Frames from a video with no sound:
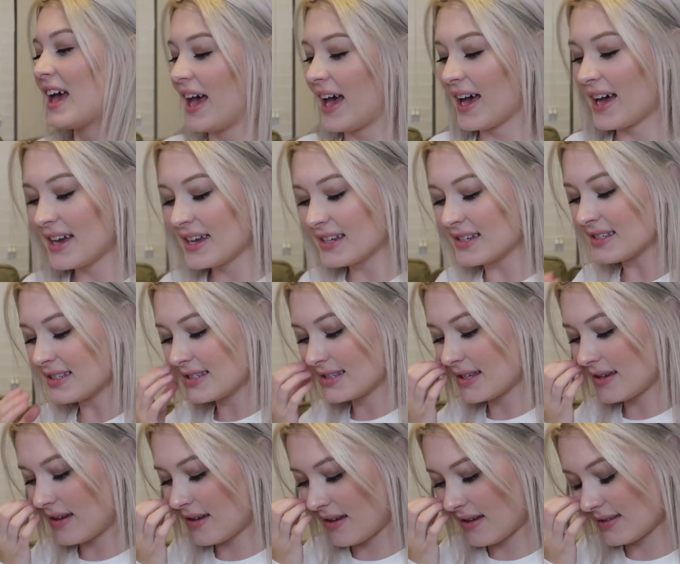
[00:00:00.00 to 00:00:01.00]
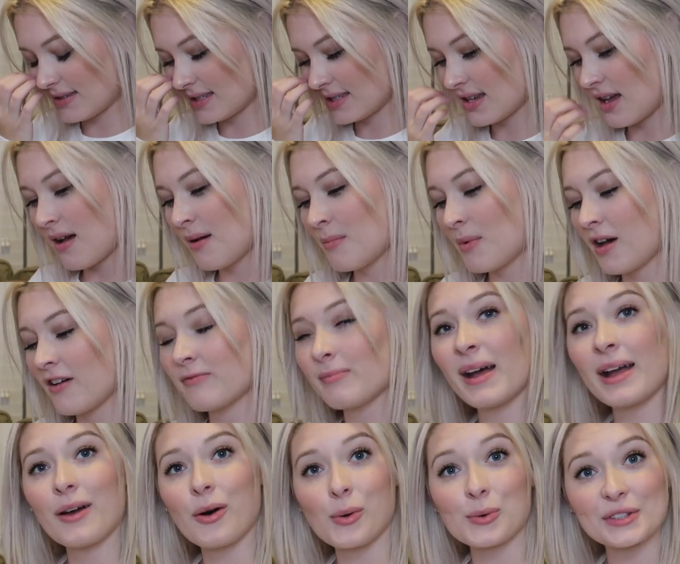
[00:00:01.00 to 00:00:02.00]
has some of
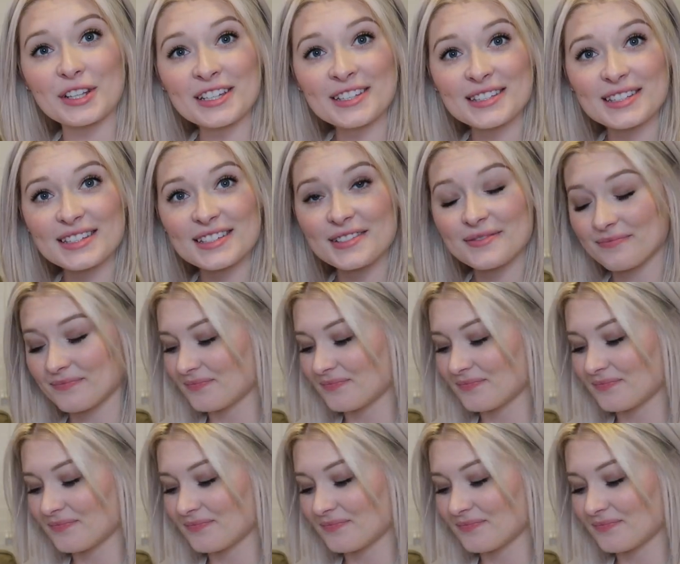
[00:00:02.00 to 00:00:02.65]
my oldest.